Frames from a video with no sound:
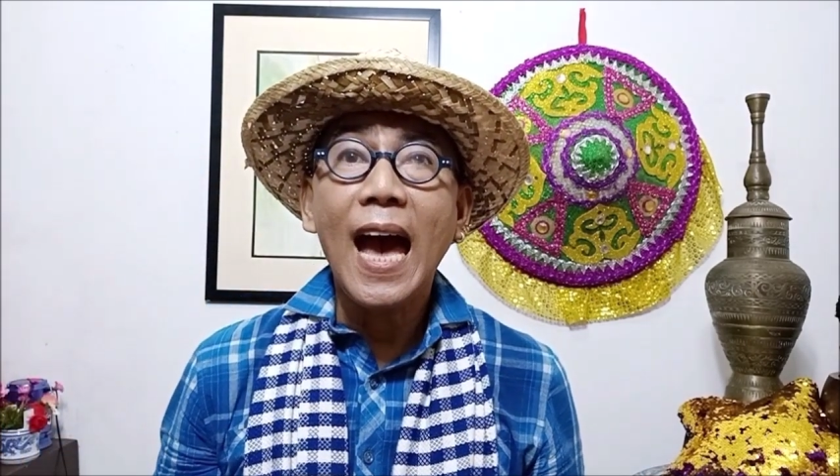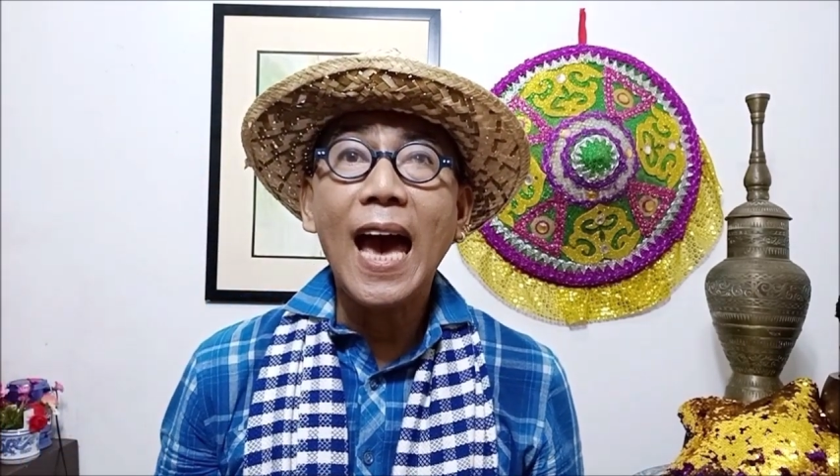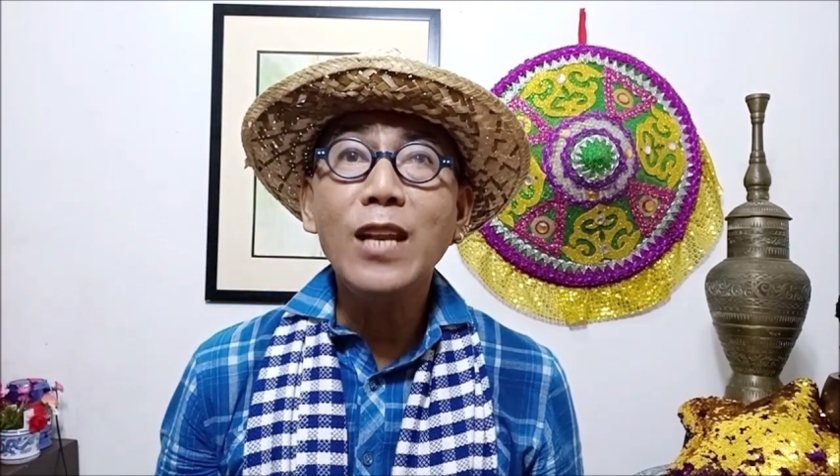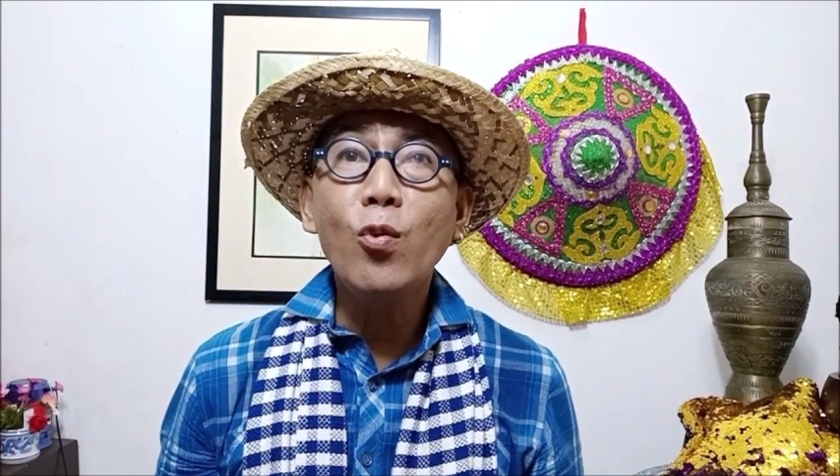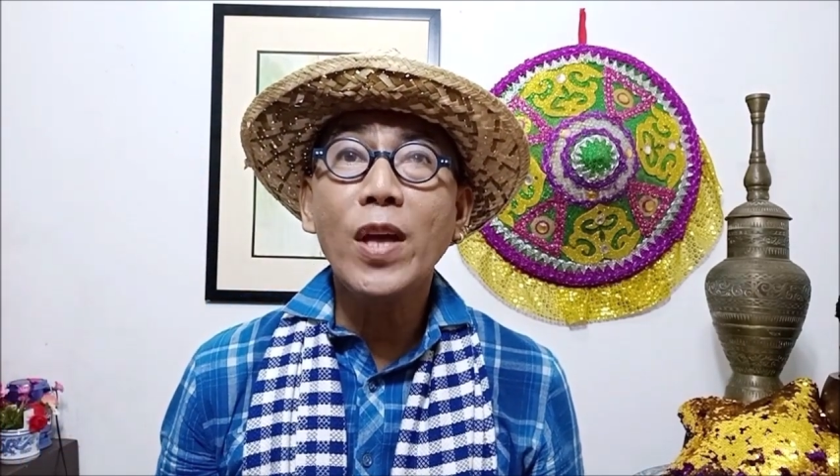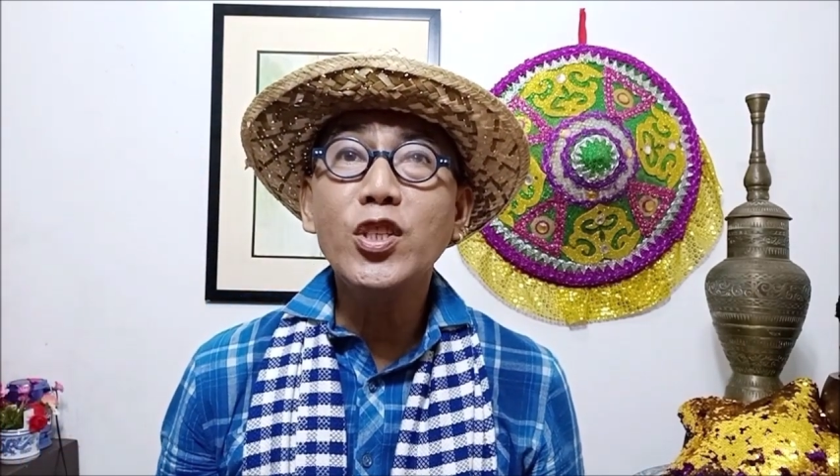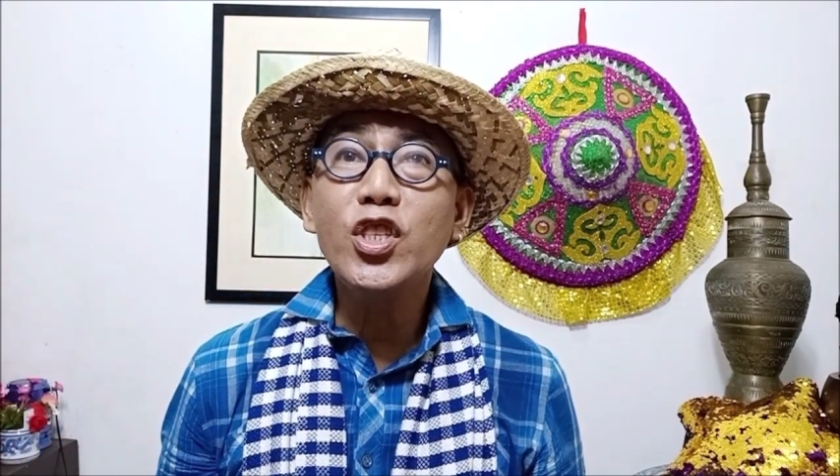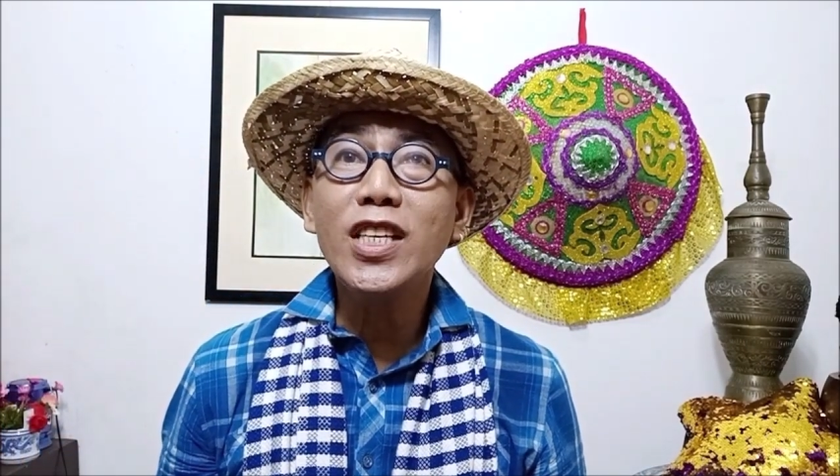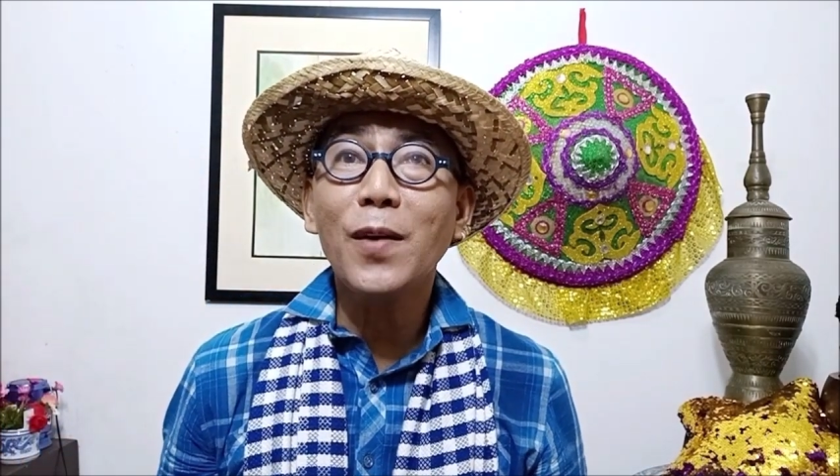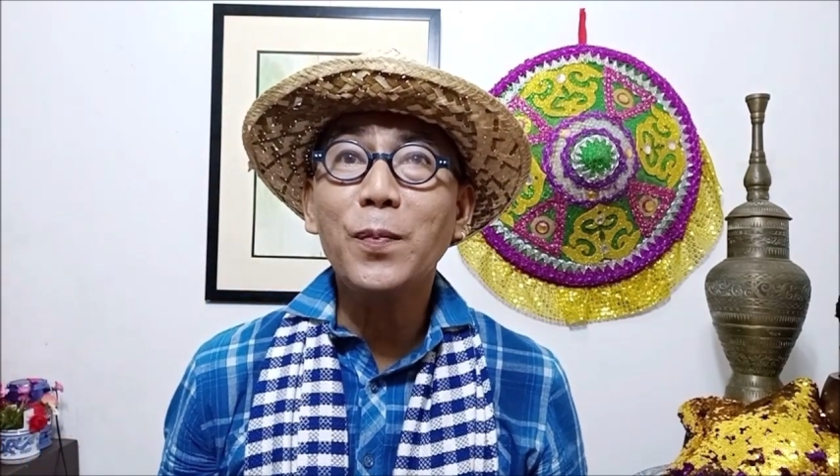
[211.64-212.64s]
and when
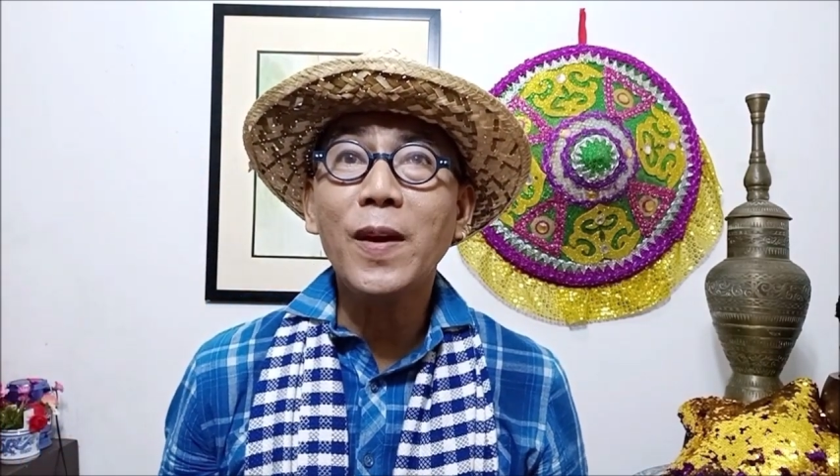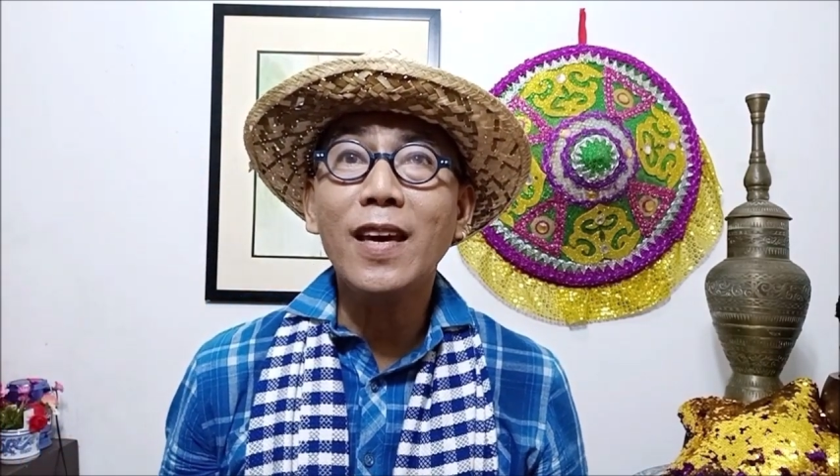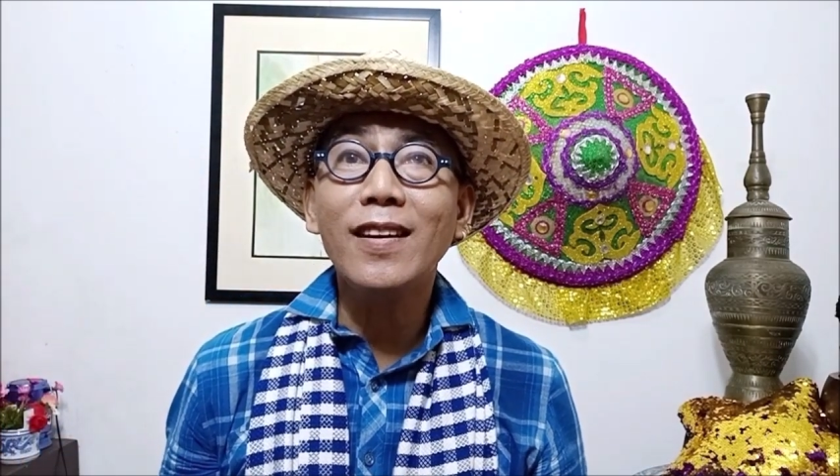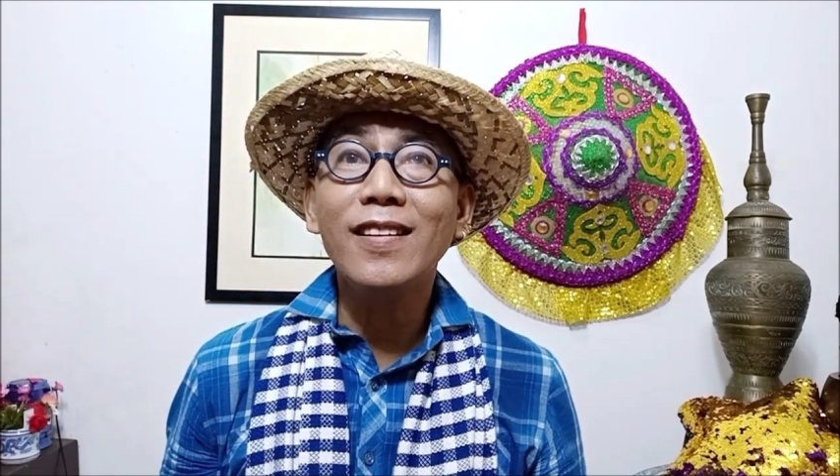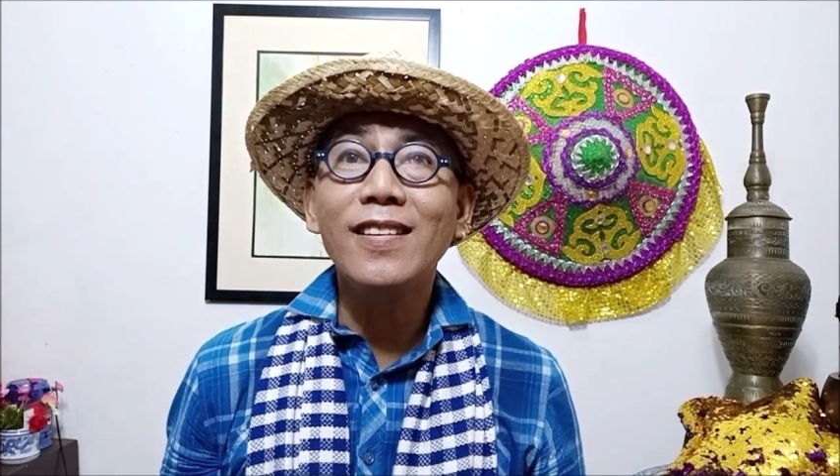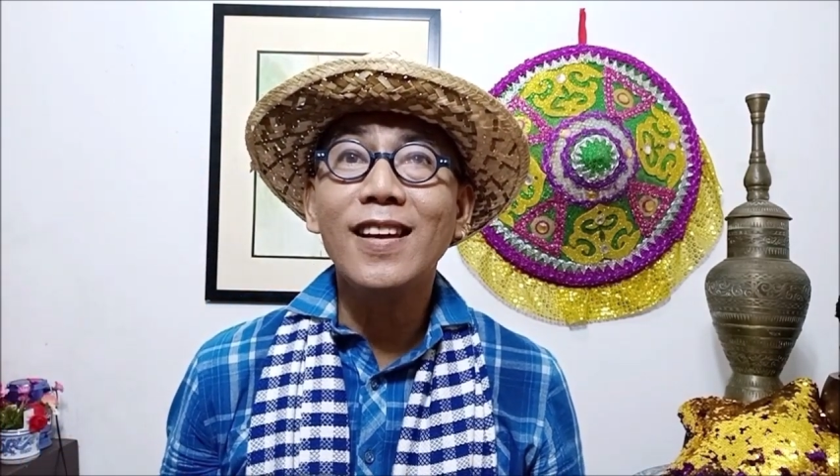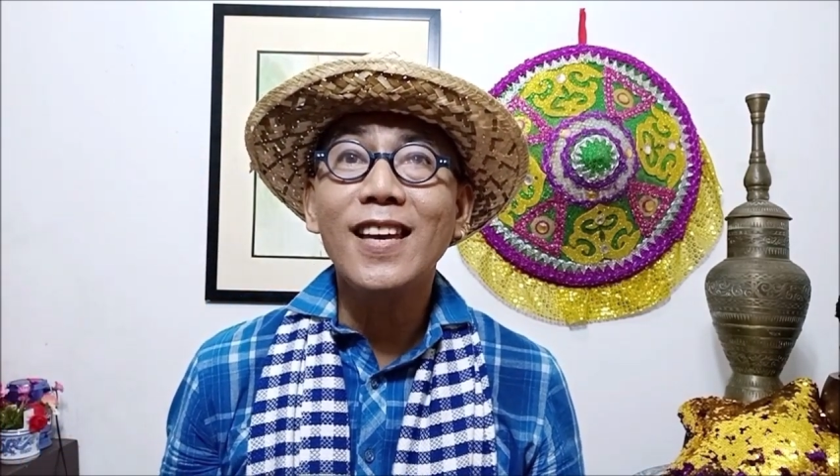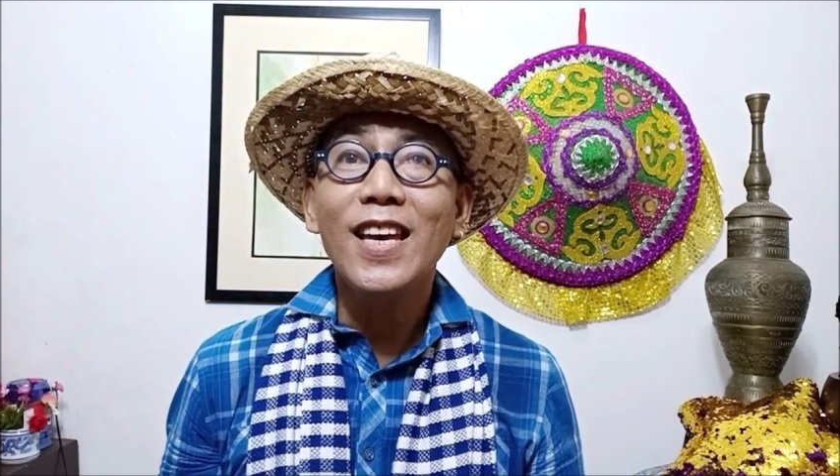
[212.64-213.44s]
she appeared,